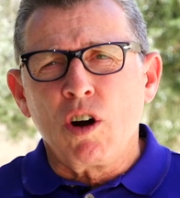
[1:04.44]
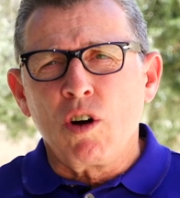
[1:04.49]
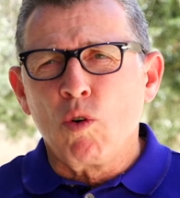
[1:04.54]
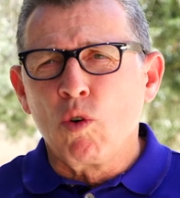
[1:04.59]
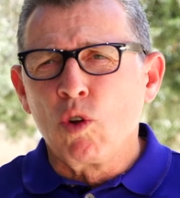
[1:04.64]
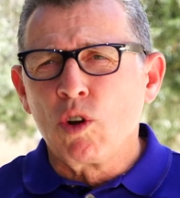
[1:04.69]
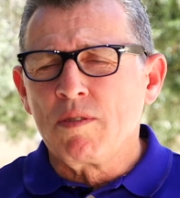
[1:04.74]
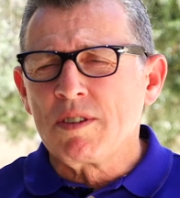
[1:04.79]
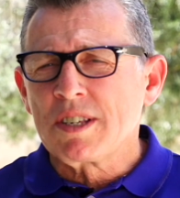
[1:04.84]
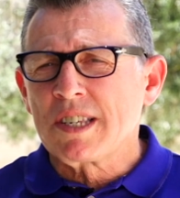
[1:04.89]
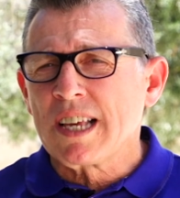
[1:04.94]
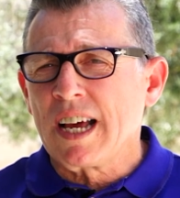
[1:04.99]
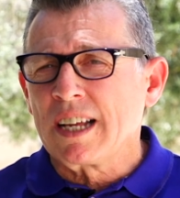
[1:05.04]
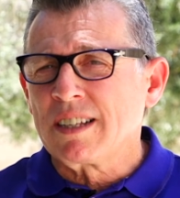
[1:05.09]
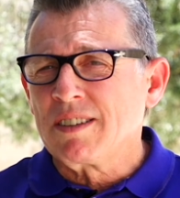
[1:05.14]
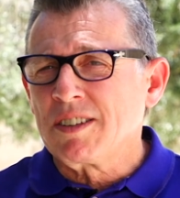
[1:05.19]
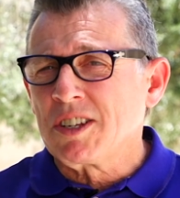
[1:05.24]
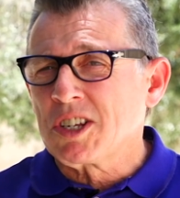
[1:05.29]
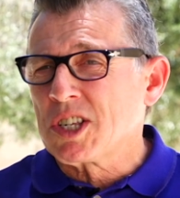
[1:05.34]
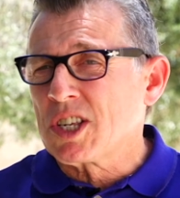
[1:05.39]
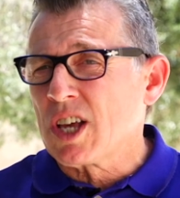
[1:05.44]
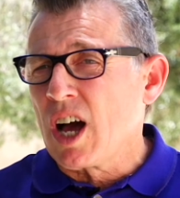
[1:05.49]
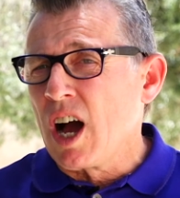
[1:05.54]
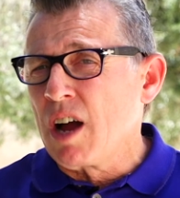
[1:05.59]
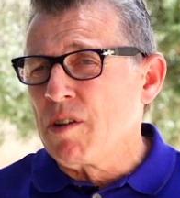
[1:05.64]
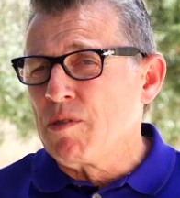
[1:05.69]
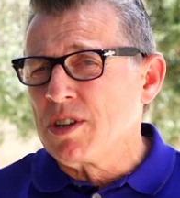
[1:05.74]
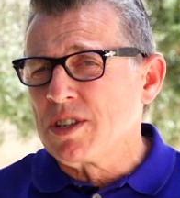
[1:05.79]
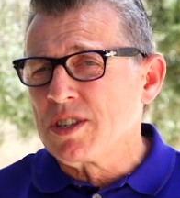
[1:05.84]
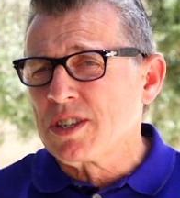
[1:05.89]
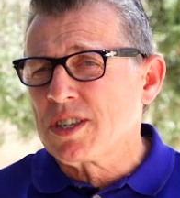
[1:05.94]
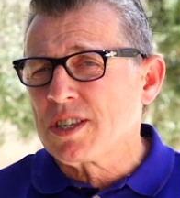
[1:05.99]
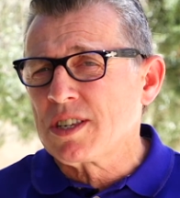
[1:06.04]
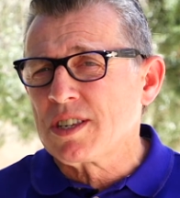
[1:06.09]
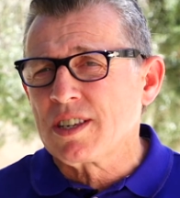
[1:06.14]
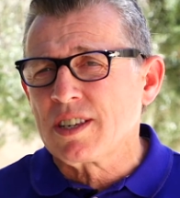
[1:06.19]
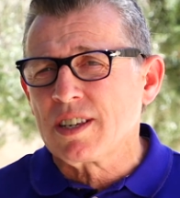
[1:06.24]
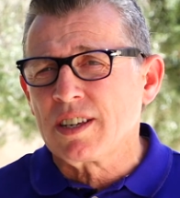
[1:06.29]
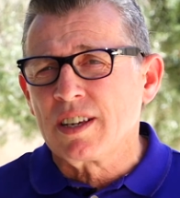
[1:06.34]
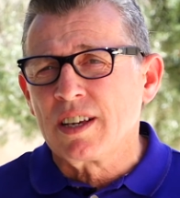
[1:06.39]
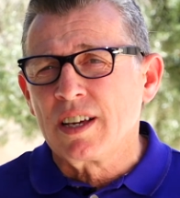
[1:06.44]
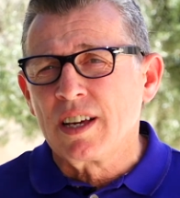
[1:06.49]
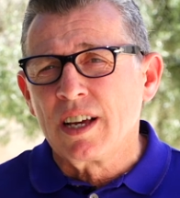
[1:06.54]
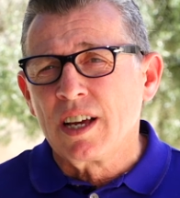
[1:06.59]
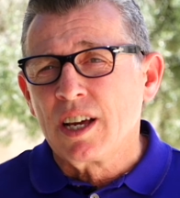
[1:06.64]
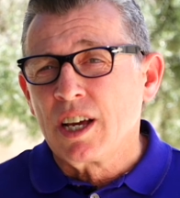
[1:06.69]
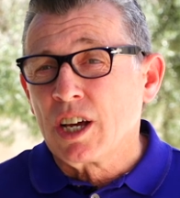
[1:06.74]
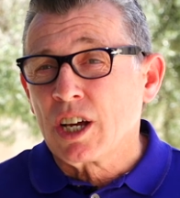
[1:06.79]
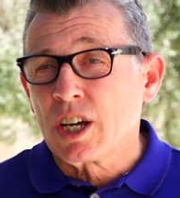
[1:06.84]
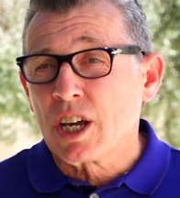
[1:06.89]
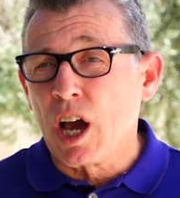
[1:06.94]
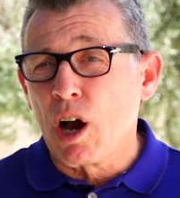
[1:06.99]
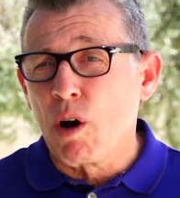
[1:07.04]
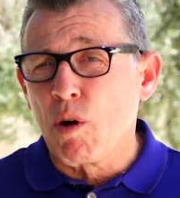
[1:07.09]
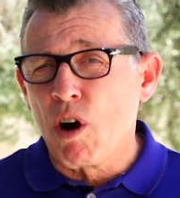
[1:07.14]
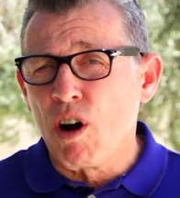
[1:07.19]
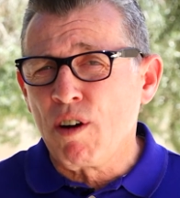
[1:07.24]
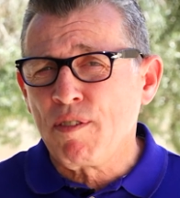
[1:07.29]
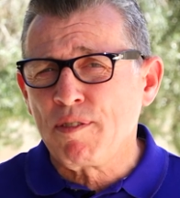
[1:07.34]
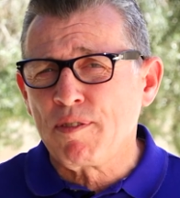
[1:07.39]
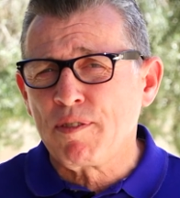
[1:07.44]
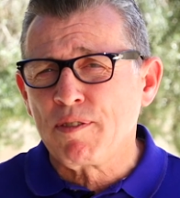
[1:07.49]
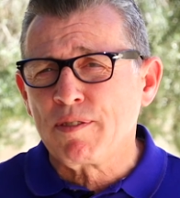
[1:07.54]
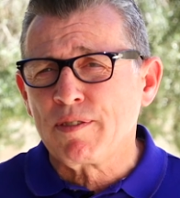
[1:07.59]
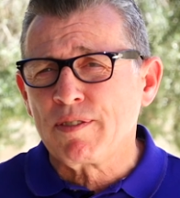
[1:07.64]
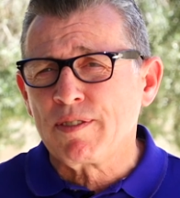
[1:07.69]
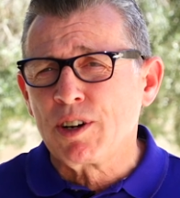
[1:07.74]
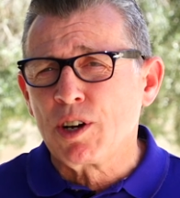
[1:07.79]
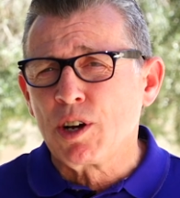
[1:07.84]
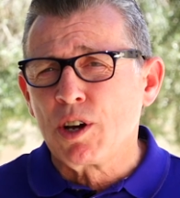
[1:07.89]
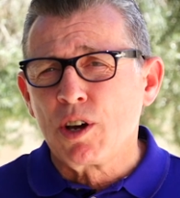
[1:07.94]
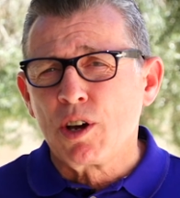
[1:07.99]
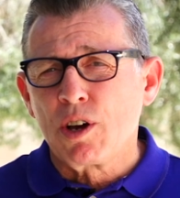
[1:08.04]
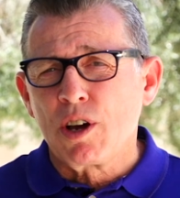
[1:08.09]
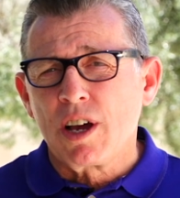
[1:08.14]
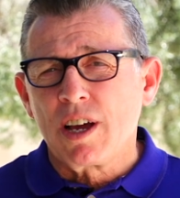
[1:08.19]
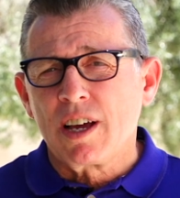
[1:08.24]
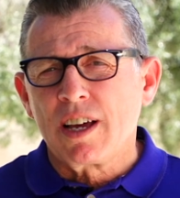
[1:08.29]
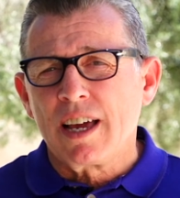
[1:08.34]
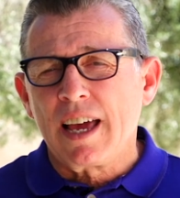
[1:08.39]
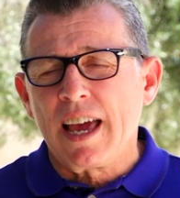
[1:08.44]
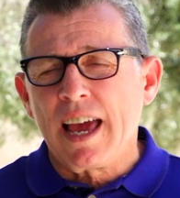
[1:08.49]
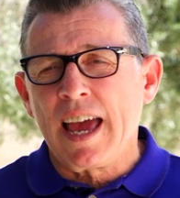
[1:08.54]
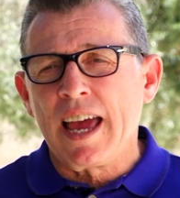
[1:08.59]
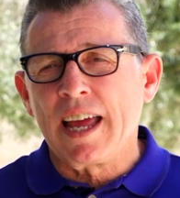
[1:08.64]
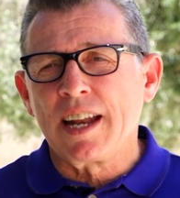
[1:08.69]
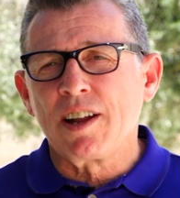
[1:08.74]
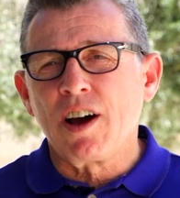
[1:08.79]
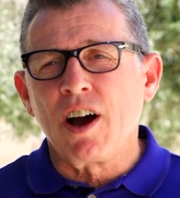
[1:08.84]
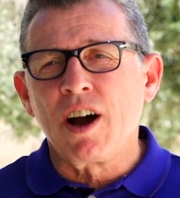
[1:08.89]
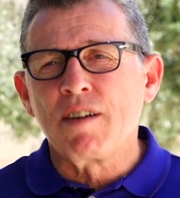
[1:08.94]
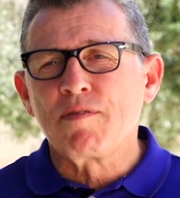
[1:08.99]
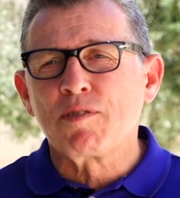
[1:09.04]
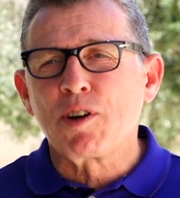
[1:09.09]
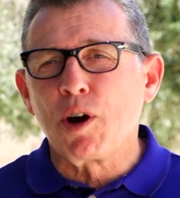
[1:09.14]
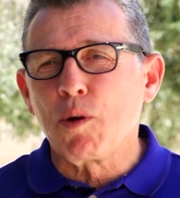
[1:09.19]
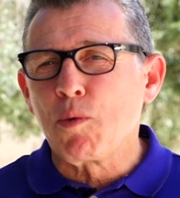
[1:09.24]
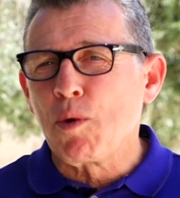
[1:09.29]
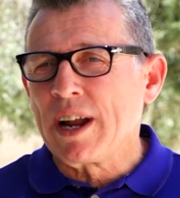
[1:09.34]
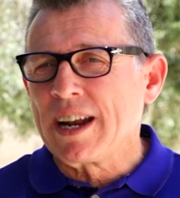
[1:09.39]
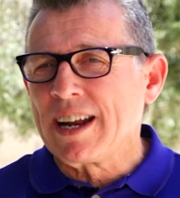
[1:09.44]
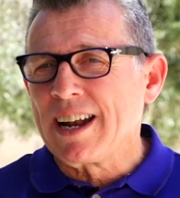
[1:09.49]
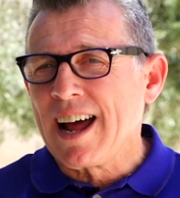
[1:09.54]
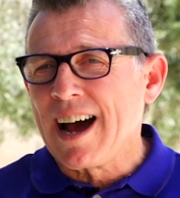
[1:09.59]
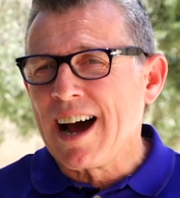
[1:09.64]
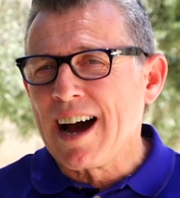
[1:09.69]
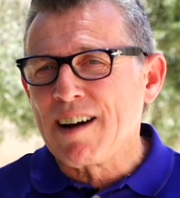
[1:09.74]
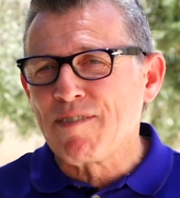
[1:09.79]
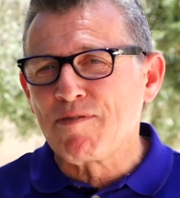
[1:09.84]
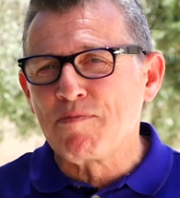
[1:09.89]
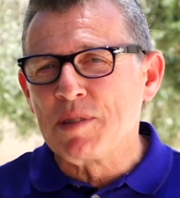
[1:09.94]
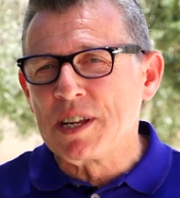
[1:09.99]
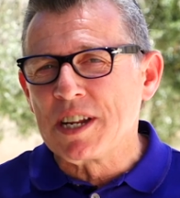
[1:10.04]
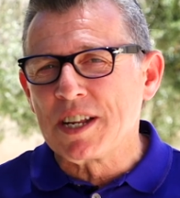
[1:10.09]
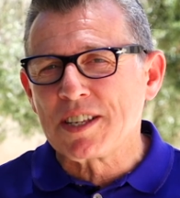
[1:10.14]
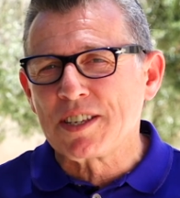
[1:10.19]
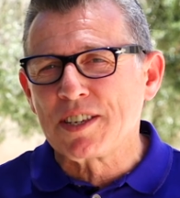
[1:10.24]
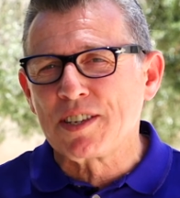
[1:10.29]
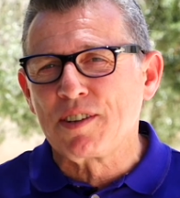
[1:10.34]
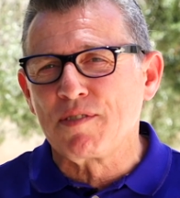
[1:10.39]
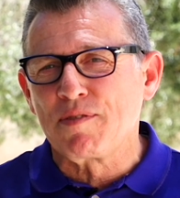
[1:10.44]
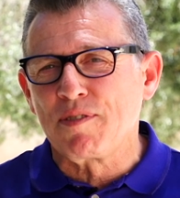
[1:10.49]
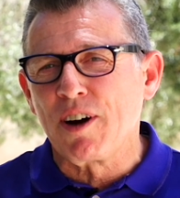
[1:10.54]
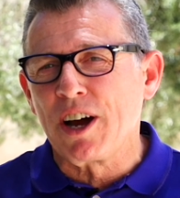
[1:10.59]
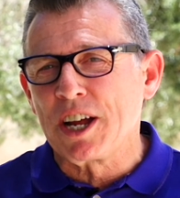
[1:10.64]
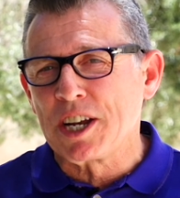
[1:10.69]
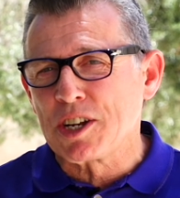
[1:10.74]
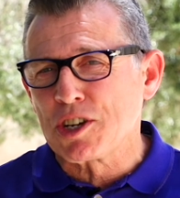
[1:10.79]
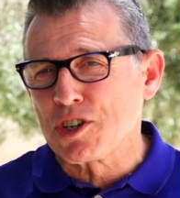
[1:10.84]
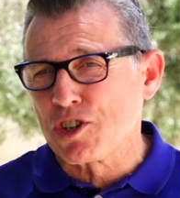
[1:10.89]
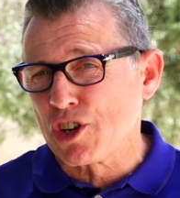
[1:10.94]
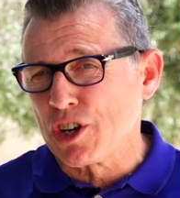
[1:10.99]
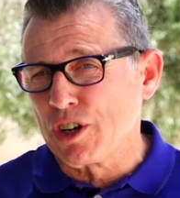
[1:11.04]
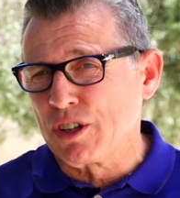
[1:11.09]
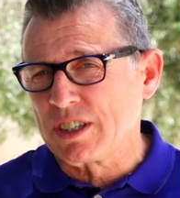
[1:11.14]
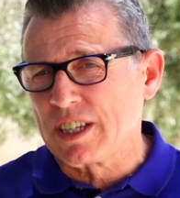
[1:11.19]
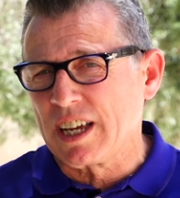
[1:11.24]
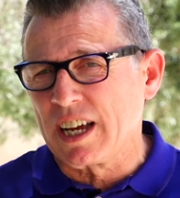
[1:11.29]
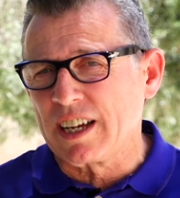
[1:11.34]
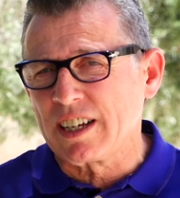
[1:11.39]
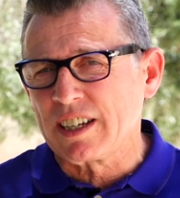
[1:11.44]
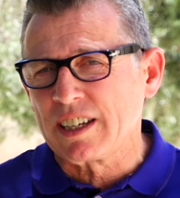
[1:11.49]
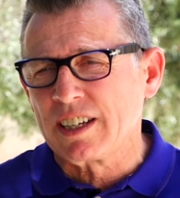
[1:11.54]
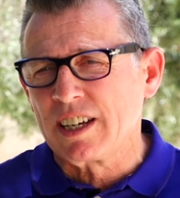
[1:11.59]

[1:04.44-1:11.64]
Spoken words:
All of a sudden the sirens go off and I've got 1.5 minutes to find a shelter.